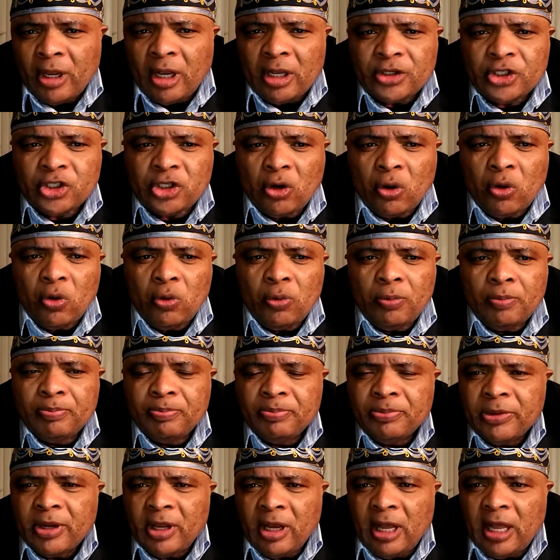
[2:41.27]
So
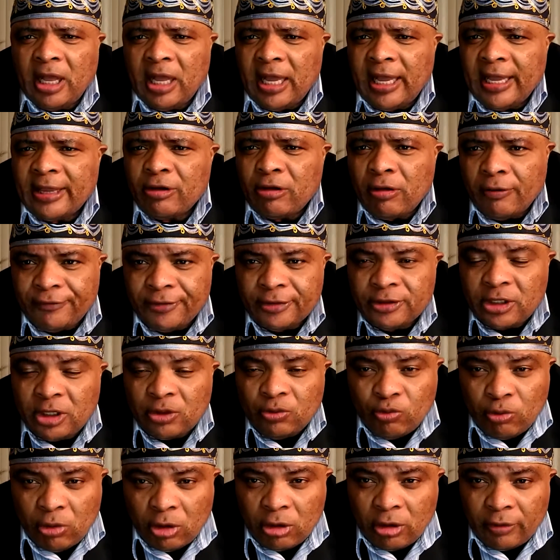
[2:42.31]
I comforted
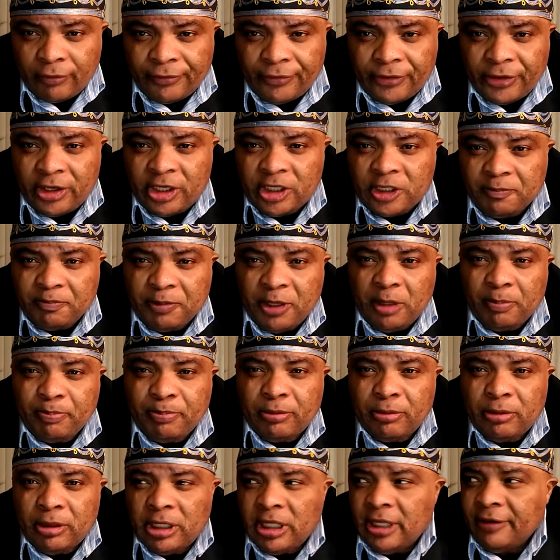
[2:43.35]
one of these
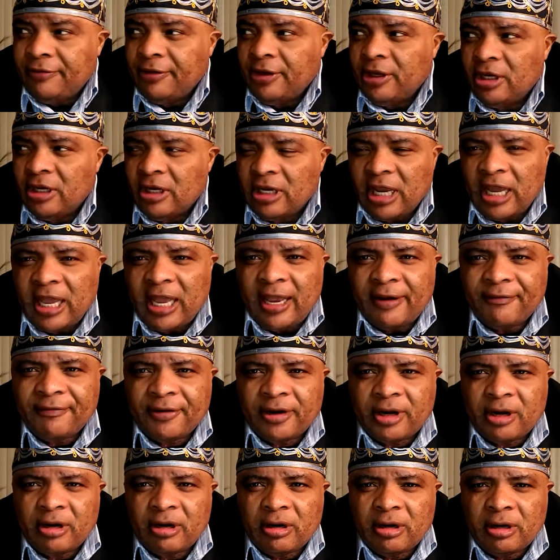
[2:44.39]
people leaving
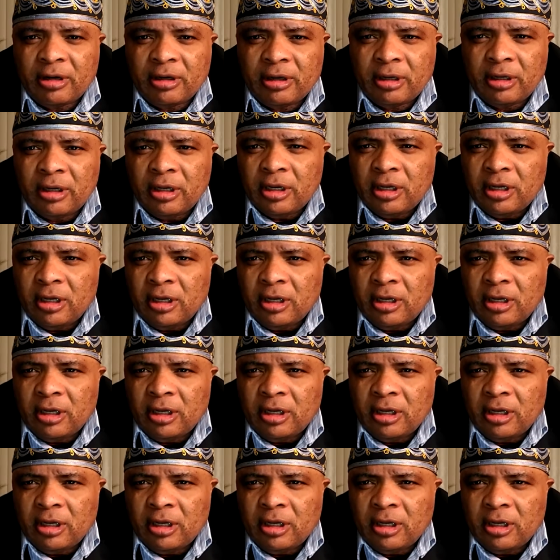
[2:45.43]
Africa,